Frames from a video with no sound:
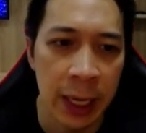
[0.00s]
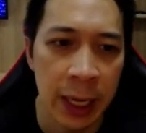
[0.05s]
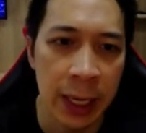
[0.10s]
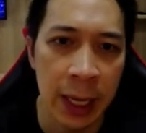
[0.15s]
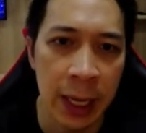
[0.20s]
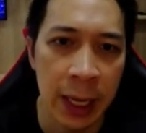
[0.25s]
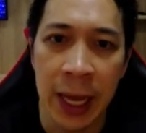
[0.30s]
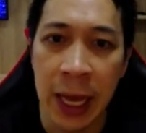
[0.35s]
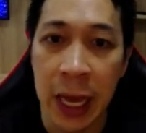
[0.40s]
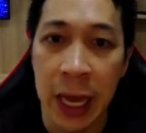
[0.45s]

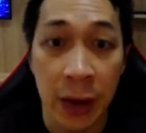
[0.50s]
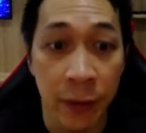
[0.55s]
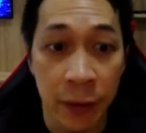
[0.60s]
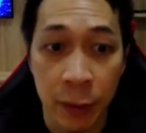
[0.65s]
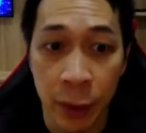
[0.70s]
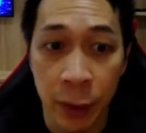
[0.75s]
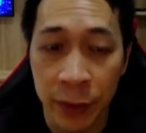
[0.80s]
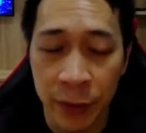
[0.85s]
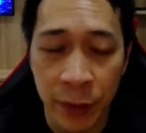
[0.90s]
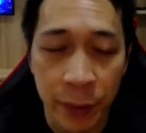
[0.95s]
Now, not every
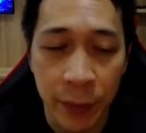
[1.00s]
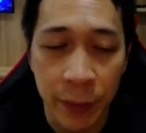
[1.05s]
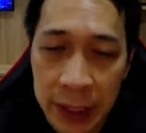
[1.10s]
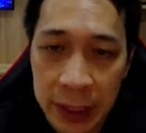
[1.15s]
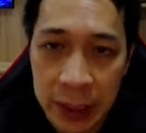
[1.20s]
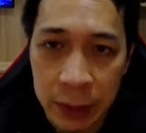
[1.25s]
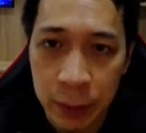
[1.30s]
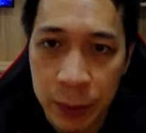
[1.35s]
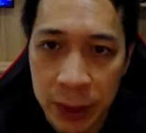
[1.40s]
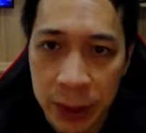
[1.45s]
one of your
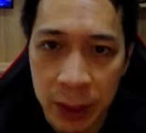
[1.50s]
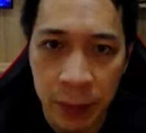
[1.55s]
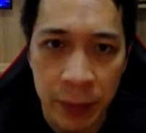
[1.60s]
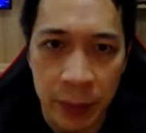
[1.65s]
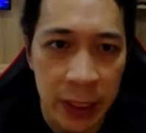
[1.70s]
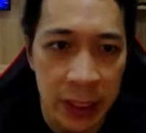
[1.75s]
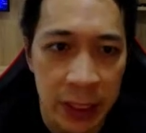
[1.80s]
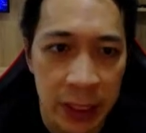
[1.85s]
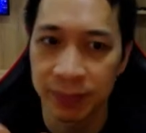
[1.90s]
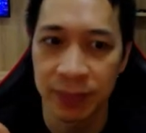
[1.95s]
pages will need to
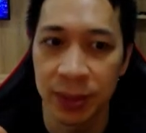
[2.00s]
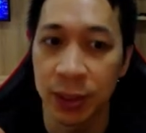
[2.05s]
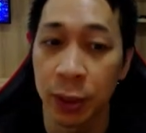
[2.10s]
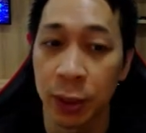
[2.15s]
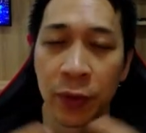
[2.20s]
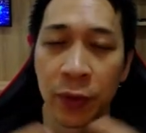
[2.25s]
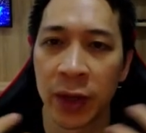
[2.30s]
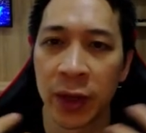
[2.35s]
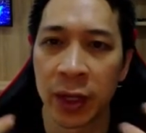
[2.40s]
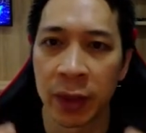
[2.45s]
be
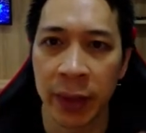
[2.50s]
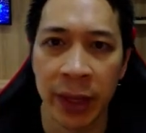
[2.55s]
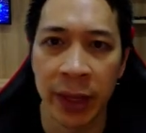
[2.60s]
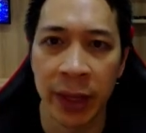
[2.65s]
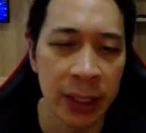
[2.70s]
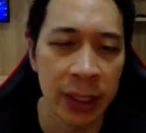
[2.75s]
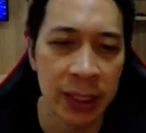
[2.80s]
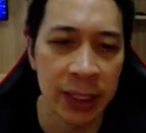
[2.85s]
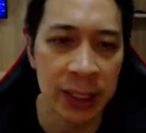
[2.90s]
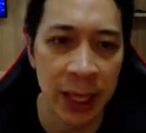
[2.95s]
so
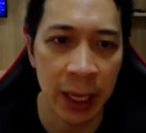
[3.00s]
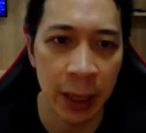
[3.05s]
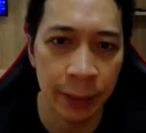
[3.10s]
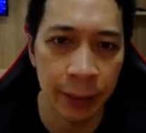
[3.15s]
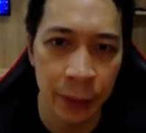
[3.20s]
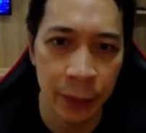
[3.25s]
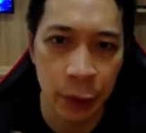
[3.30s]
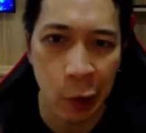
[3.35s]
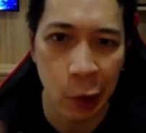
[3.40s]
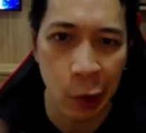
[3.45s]
fundamentally
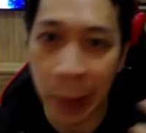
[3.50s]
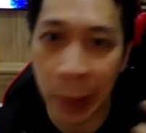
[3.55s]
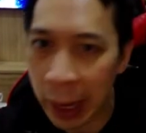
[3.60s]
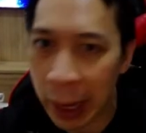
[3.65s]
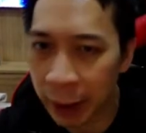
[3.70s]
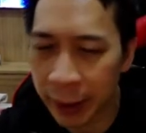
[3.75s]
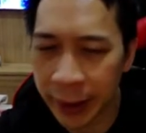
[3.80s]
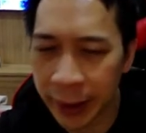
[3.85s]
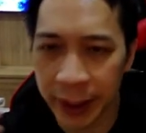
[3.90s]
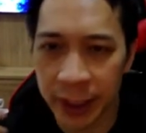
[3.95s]
sound. Your
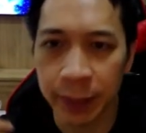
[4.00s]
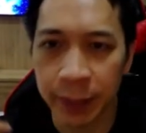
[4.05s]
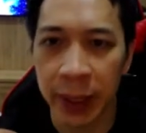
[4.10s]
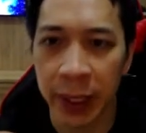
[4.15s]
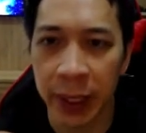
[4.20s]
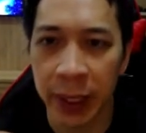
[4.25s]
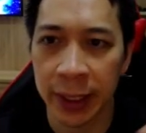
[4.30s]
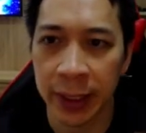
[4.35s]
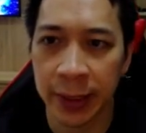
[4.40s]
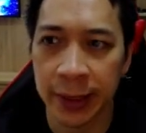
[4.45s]
About Us
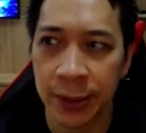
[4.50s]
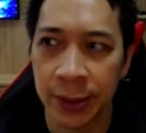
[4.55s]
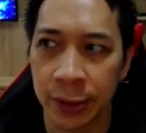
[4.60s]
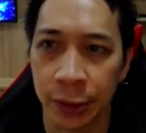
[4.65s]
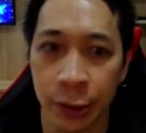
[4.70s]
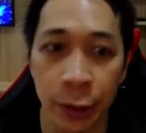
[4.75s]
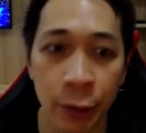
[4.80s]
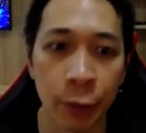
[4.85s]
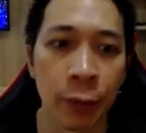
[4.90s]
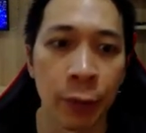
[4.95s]
page,
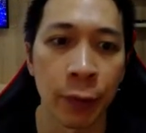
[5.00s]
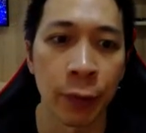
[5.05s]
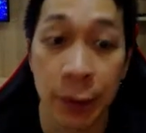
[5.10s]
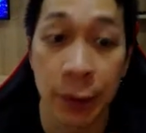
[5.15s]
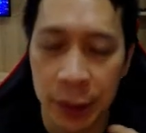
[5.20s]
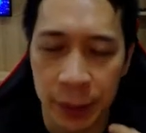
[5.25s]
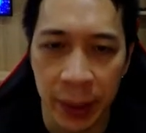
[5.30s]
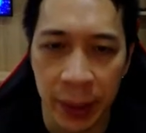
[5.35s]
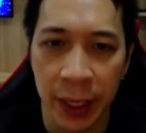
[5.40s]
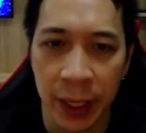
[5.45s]
your
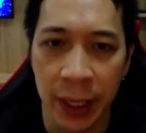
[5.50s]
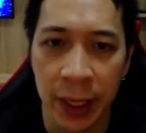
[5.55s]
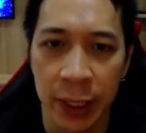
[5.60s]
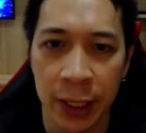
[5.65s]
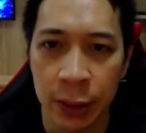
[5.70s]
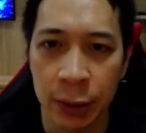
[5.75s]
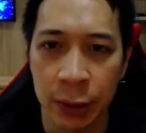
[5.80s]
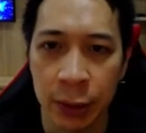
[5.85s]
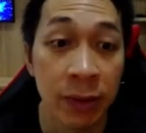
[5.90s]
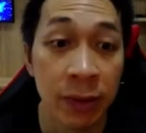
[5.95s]
careers
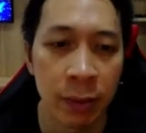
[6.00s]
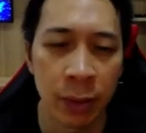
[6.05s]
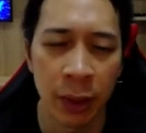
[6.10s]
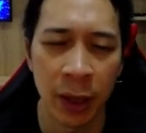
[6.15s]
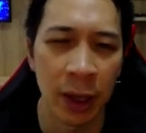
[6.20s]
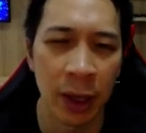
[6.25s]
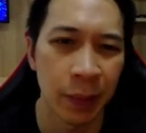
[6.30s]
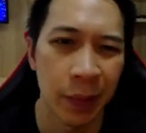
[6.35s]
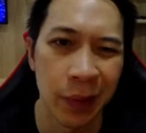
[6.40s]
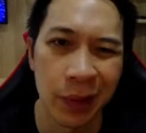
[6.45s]
page, or even
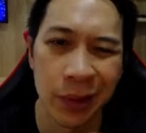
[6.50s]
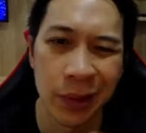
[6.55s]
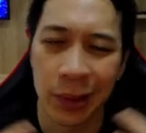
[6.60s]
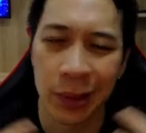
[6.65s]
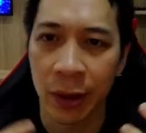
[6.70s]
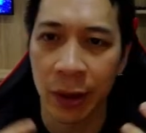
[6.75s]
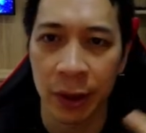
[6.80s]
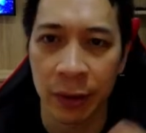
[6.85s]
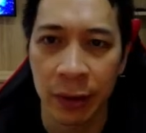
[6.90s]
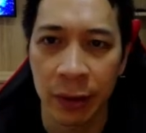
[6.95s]
blog posts
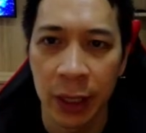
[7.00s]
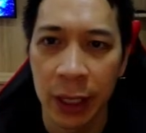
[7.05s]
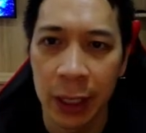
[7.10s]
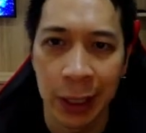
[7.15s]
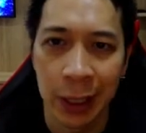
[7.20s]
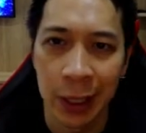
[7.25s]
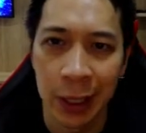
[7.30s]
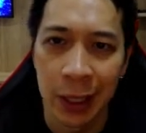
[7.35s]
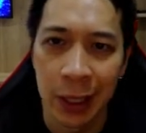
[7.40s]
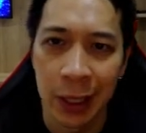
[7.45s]
aren't
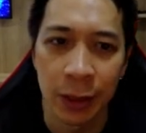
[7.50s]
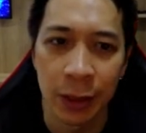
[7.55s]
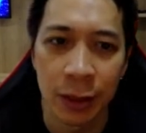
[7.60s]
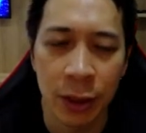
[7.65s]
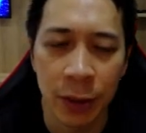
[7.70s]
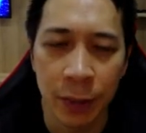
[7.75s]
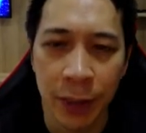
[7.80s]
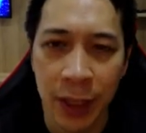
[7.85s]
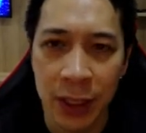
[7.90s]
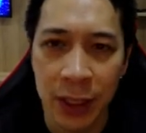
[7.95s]

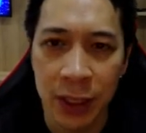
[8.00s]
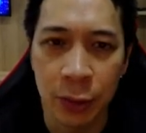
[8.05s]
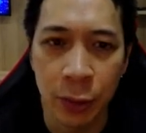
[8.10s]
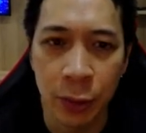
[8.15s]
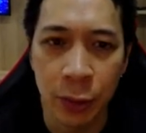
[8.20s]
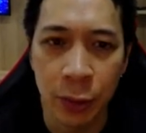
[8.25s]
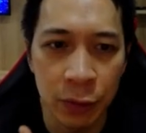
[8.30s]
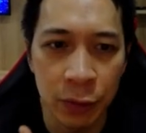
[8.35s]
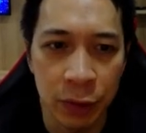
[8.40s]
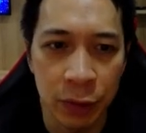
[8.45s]
pages
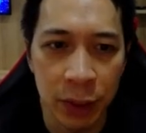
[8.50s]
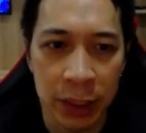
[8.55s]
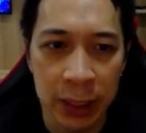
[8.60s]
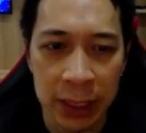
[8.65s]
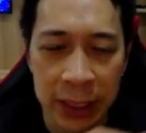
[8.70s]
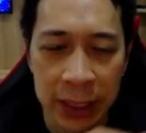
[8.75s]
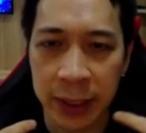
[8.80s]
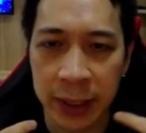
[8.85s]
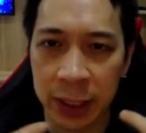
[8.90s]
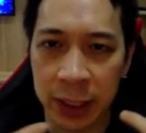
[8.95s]
where you really
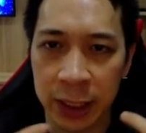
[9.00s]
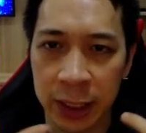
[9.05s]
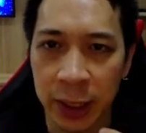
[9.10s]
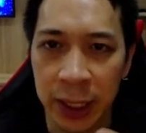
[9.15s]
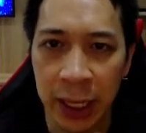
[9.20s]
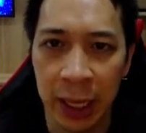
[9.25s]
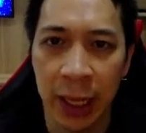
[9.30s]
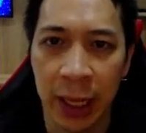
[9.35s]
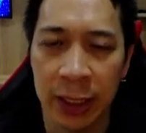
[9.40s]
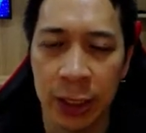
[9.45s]
need to
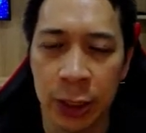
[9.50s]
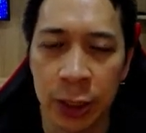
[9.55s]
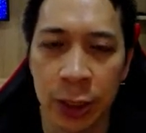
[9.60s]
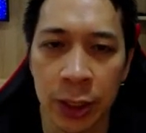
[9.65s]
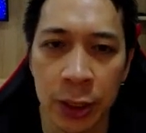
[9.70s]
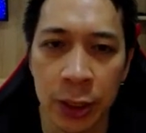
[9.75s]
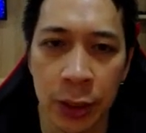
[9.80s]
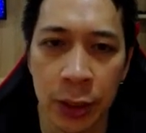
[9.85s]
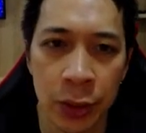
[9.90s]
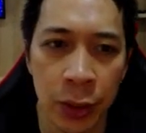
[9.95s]
explain a lot to the
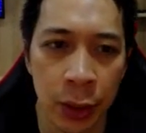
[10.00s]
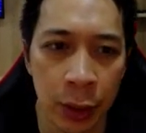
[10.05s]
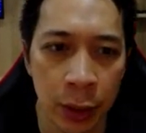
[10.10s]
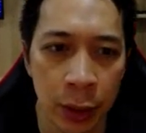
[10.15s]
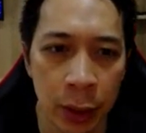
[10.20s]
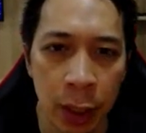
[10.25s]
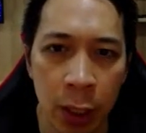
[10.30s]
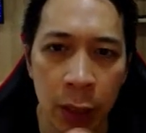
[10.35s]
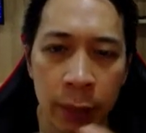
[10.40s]
user.